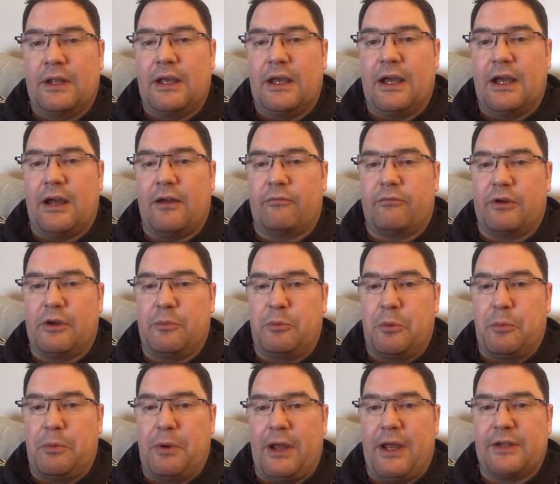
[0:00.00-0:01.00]
I've
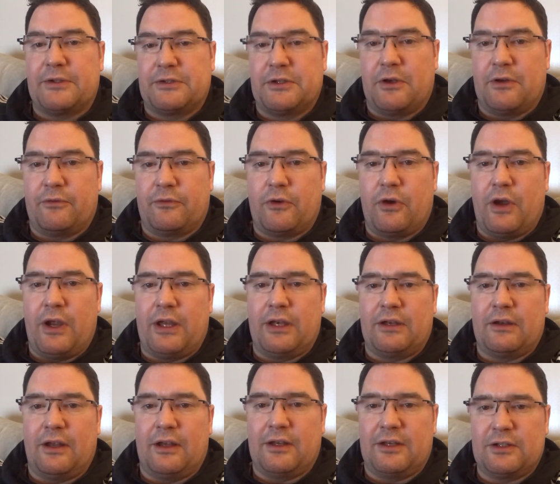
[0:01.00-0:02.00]
re-prepared, so I've got
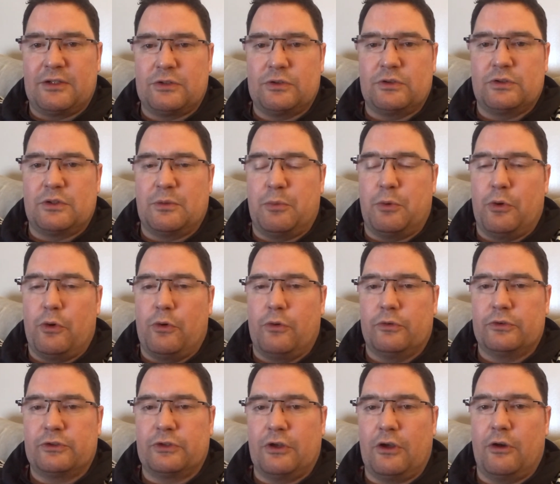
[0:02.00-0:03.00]
in additional support.
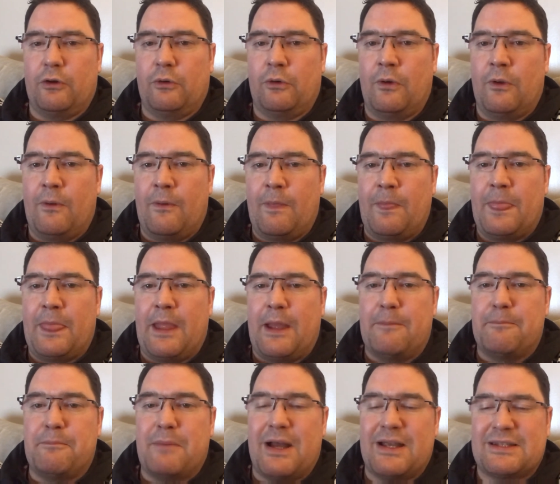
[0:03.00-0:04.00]
So
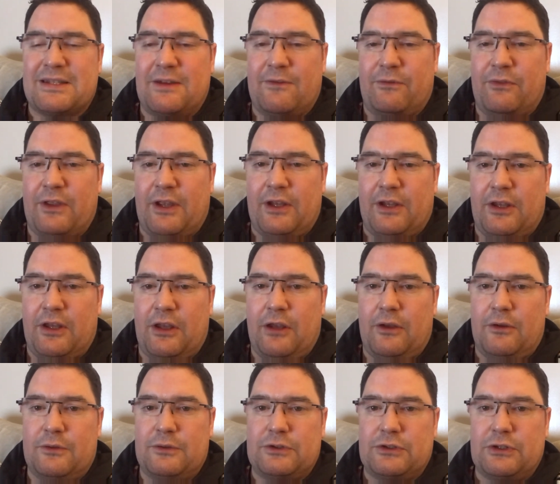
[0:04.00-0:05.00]
massive thank
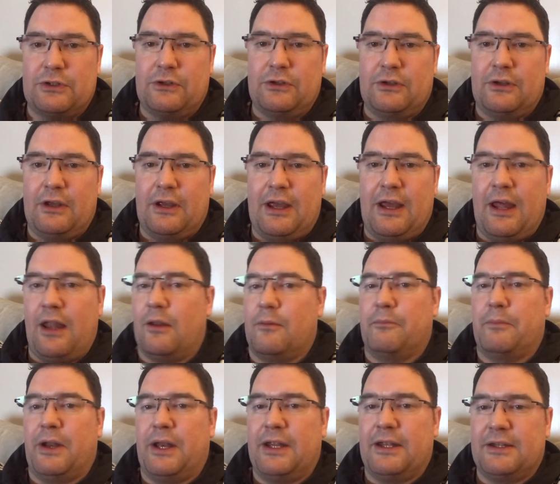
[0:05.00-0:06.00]
you to Helen
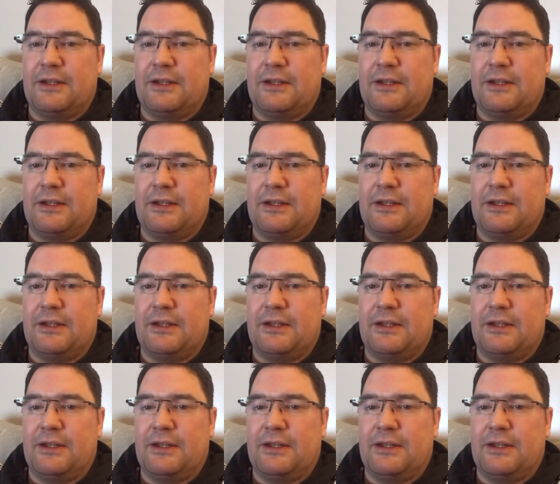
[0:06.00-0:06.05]
Bennett